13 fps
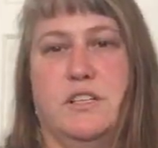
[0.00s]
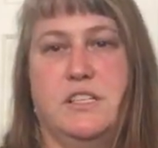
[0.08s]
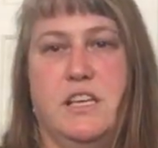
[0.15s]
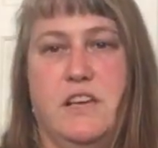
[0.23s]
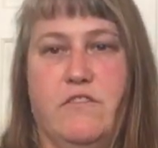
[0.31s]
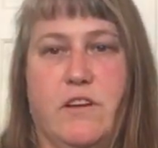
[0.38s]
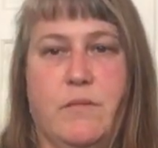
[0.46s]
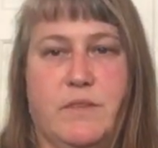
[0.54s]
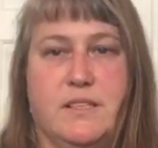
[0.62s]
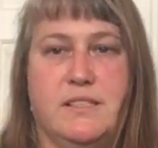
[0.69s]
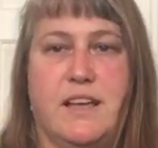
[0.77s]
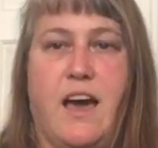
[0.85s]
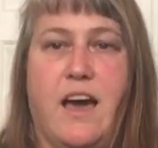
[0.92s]
see from the
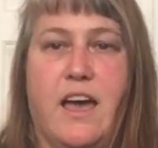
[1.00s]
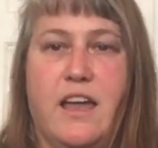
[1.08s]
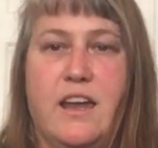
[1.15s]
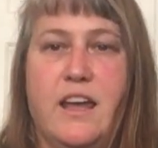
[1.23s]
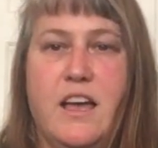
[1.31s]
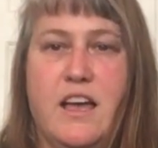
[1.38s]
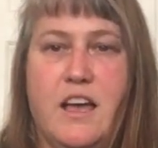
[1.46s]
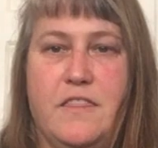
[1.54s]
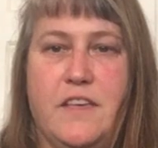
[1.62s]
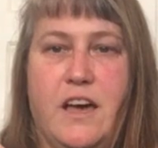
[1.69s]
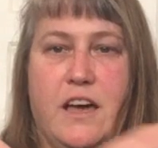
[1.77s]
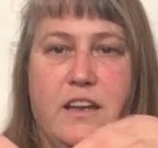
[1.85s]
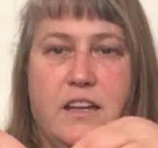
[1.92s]
side
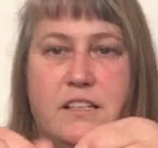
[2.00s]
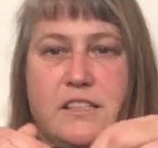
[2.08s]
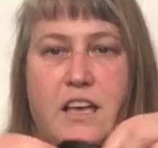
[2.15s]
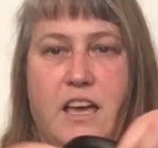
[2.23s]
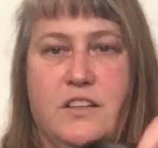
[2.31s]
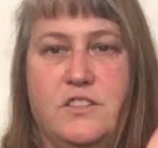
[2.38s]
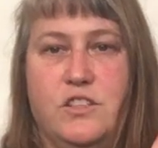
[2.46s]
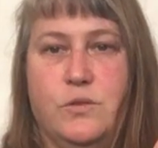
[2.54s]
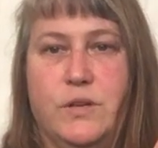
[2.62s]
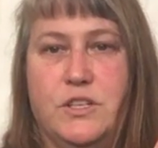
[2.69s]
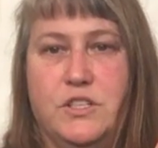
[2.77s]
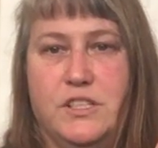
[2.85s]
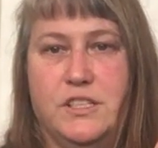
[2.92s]
that it's like two
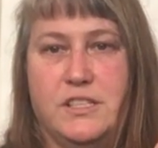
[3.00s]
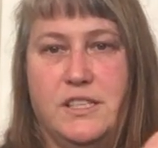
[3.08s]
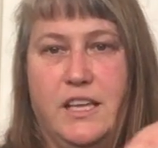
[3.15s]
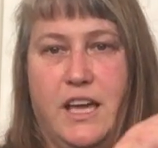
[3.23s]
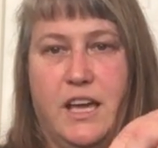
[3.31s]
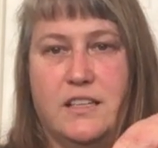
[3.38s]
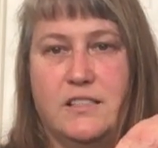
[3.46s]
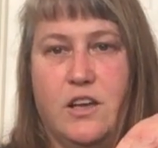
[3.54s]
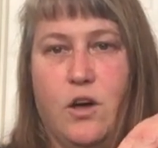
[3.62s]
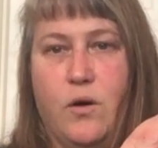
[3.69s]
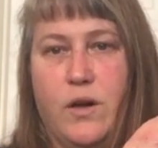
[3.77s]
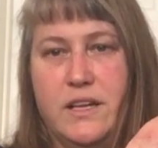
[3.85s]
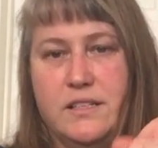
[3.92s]
inches thick. So
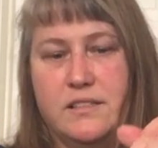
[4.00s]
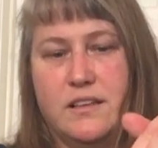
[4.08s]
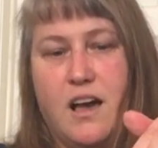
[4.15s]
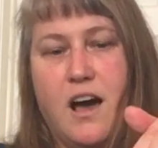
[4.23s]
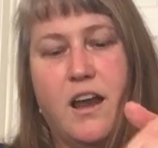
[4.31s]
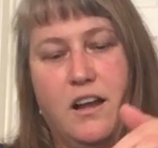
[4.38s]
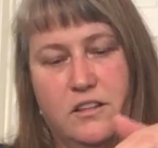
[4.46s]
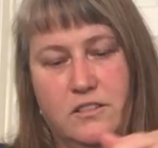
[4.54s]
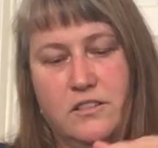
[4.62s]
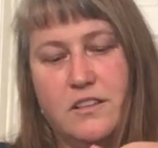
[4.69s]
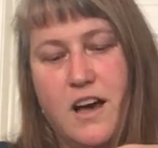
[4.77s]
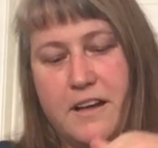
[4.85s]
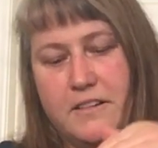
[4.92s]
it's got a
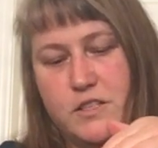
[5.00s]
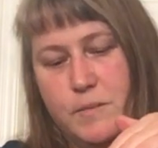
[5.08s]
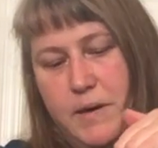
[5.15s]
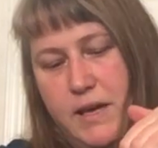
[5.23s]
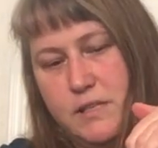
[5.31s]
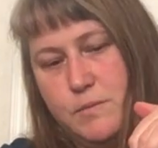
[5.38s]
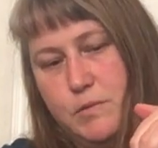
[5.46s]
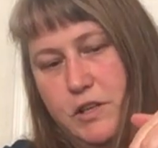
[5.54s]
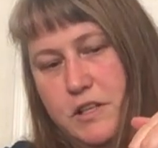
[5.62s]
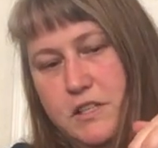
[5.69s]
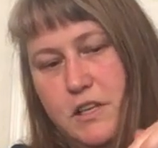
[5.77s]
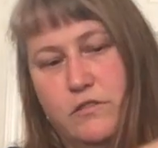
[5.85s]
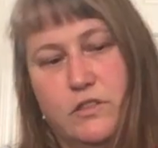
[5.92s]
lot of space,
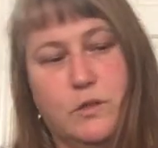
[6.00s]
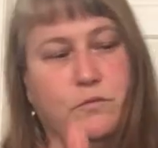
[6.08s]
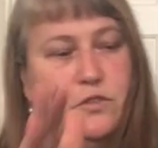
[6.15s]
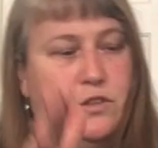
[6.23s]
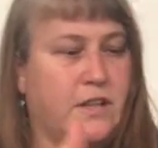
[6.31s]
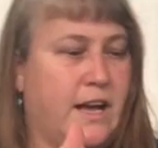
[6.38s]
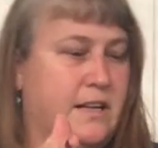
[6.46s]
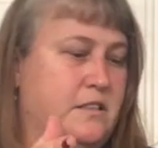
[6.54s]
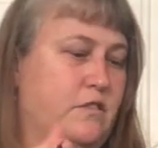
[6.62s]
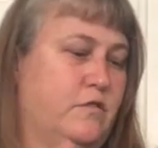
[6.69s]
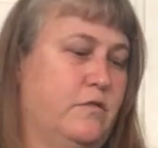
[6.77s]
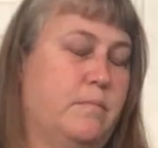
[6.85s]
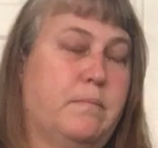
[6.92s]
plenty of room for lots
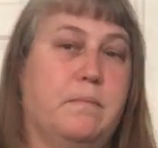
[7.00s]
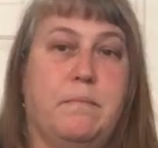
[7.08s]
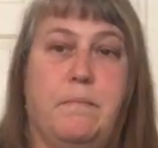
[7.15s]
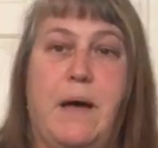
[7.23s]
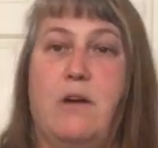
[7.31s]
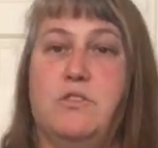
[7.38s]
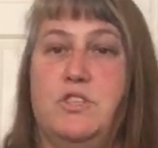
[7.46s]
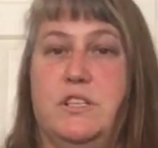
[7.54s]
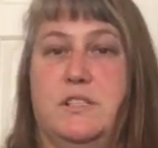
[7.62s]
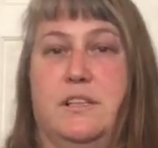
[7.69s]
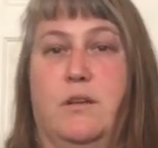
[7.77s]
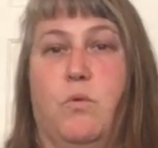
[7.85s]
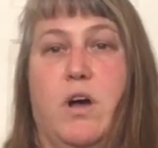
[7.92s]
of
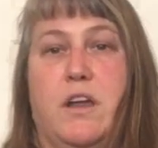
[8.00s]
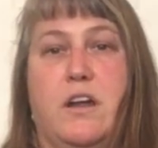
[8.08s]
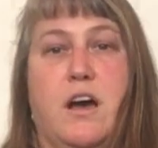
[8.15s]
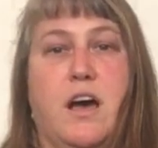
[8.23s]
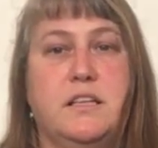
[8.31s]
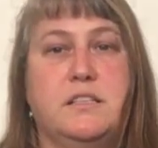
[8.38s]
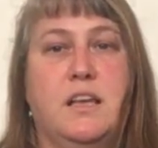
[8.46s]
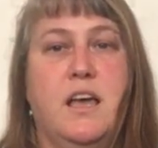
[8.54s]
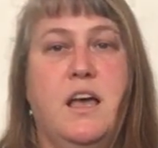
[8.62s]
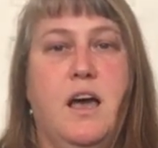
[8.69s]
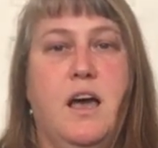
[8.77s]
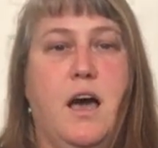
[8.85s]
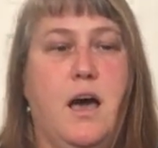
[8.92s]
pouches and whatnot.
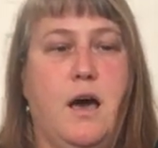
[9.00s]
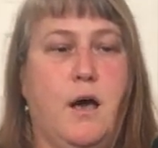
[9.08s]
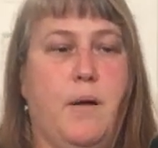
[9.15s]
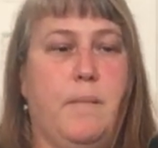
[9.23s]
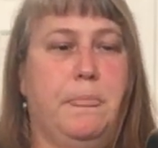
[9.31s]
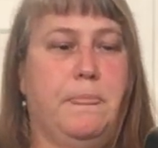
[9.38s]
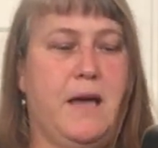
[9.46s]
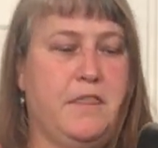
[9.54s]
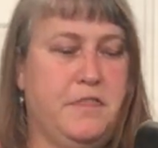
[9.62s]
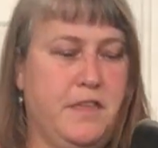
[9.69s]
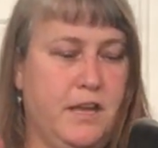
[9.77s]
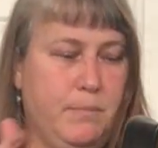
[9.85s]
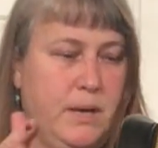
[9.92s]
Um, I
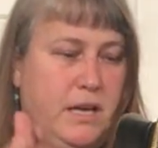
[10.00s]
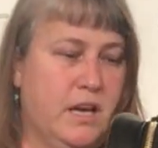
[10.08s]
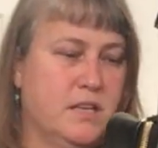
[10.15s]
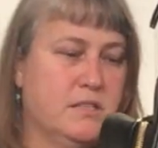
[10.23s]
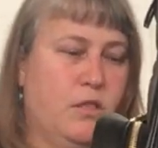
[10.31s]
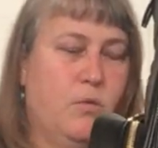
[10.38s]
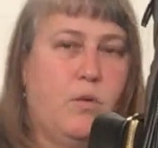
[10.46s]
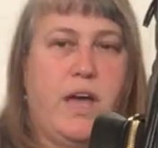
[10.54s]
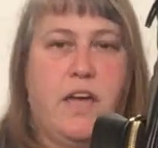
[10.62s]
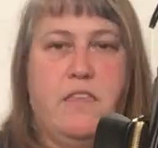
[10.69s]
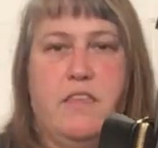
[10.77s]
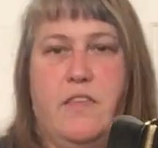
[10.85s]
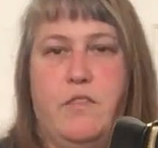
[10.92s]
think because of the
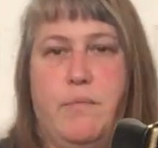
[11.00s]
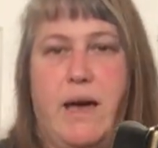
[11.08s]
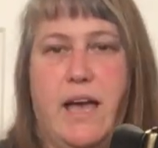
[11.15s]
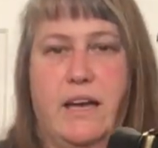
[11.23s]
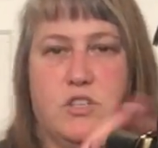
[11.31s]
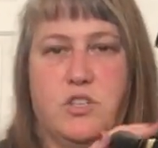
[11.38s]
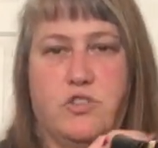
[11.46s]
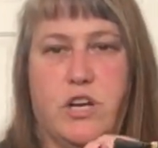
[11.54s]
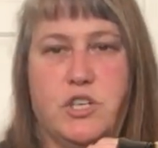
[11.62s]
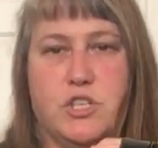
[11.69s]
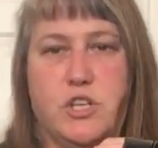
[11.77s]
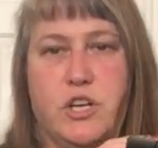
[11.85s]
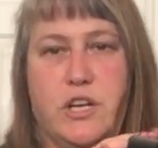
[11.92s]
way that the bag is
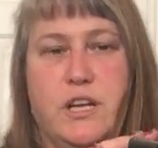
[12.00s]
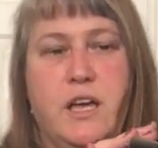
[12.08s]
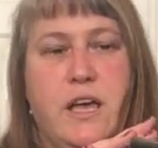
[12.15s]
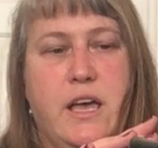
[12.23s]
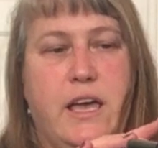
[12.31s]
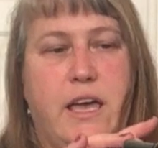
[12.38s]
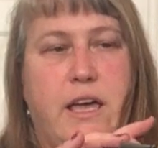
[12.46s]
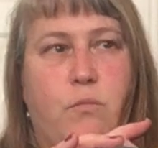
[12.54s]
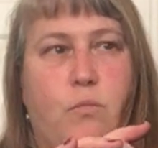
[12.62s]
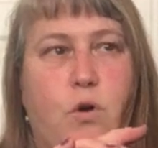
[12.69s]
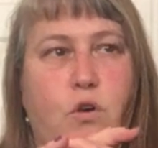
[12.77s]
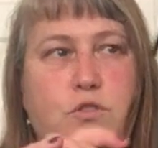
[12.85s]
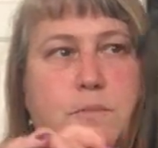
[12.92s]
structured, it
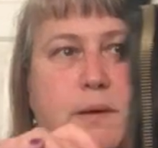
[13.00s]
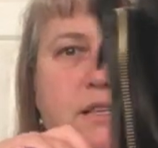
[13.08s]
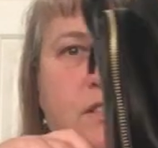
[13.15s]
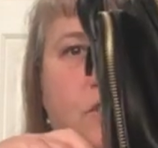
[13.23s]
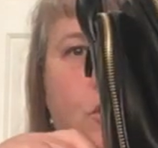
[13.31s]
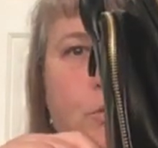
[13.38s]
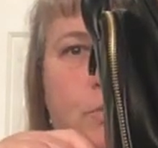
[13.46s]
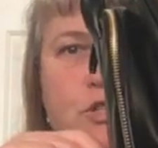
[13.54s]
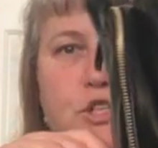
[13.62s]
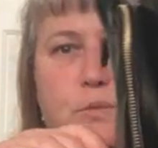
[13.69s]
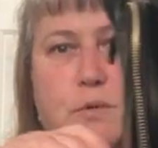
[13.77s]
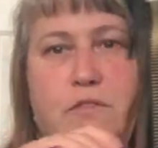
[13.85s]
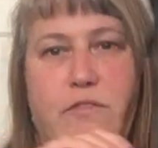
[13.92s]
won't be super
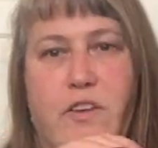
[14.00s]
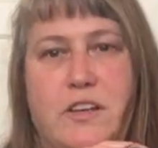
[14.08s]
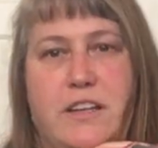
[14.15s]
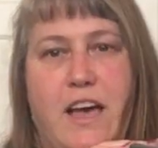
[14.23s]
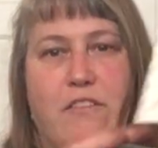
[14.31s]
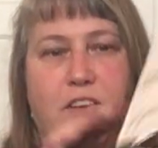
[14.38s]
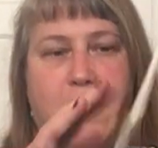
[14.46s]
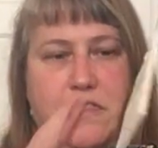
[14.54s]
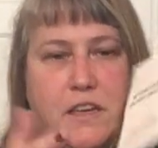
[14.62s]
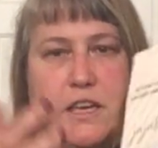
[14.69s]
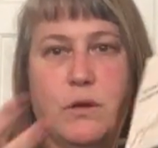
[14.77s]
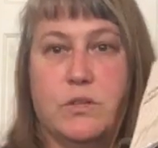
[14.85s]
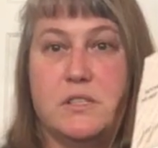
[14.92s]
duper front heavy. I
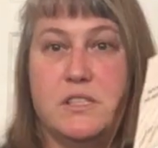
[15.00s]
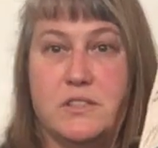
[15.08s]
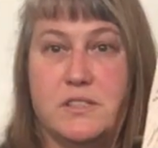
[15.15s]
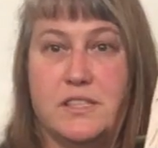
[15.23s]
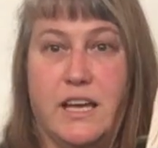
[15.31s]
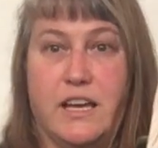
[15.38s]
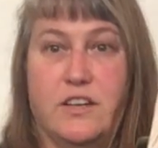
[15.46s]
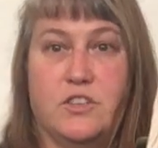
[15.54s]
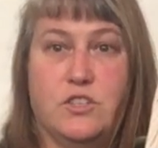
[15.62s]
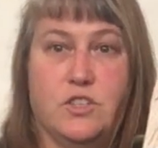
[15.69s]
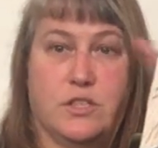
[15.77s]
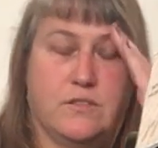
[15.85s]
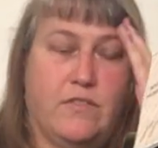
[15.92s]
think it will still stand
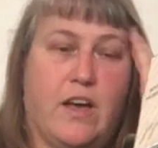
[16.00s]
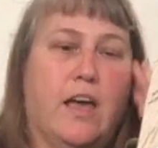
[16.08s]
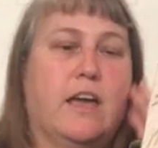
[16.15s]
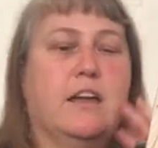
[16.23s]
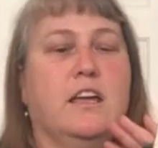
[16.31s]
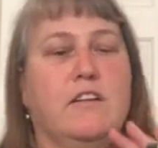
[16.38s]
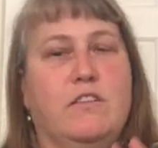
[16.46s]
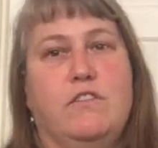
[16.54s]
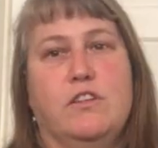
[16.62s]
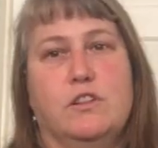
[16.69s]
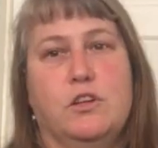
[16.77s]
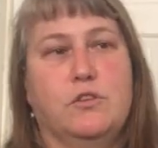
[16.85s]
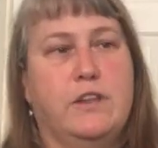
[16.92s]
just fine, even if you
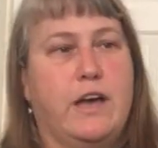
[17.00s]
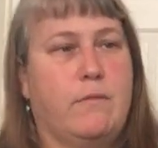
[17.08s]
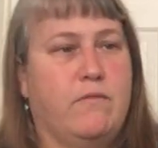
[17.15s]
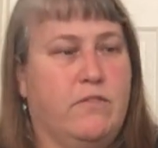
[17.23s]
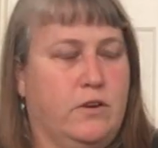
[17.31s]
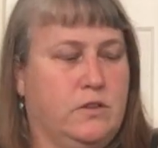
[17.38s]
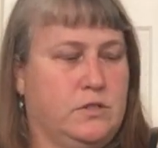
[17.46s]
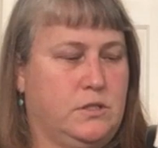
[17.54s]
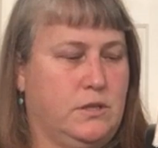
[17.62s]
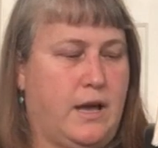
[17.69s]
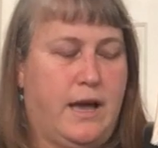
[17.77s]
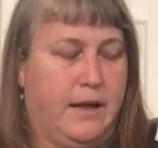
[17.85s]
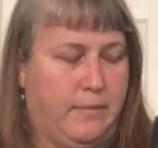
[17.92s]
load that first,
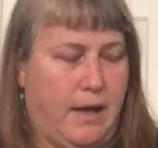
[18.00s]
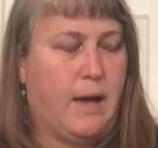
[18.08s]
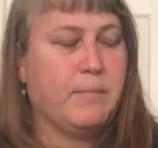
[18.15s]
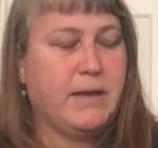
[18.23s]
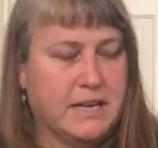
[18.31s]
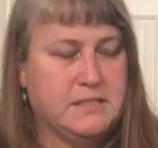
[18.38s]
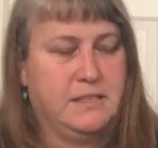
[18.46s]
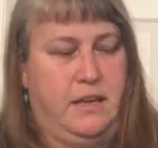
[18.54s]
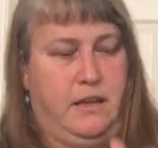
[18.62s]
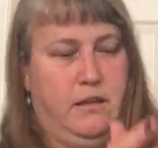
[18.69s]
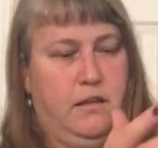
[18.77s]
I, I'm guessing.